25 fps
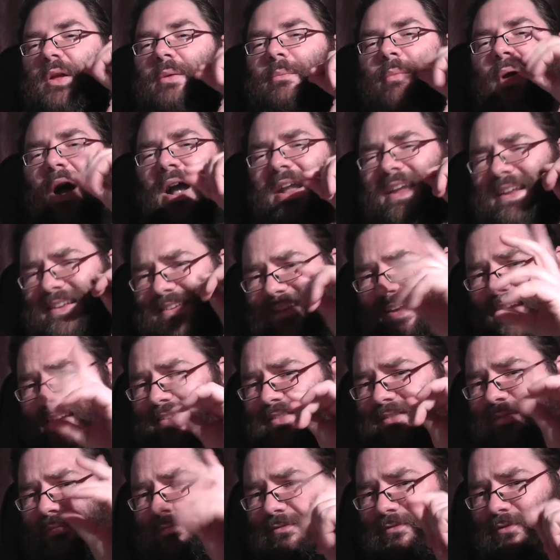but I can
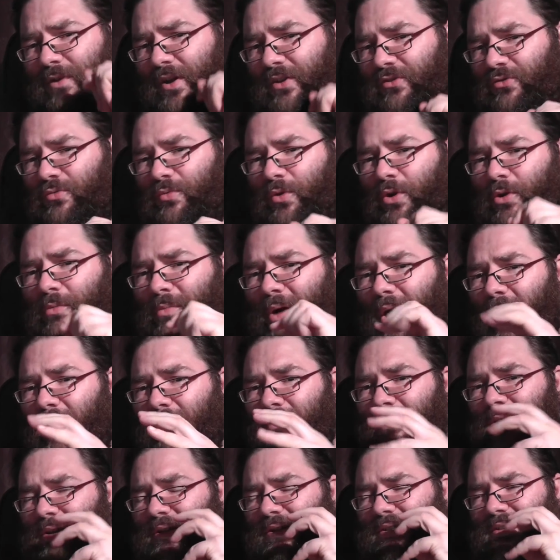taste some fresh
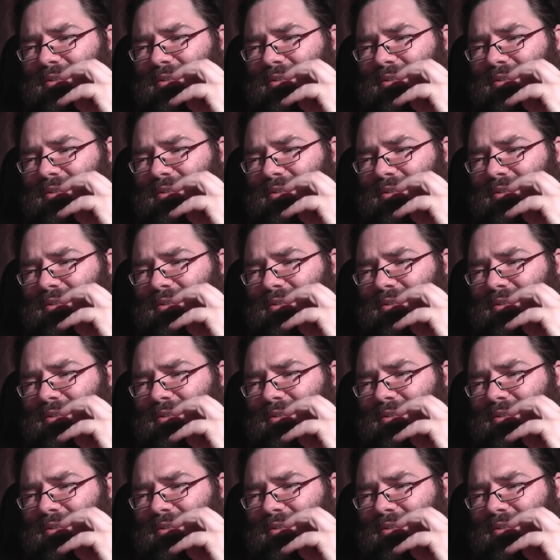rhubarb,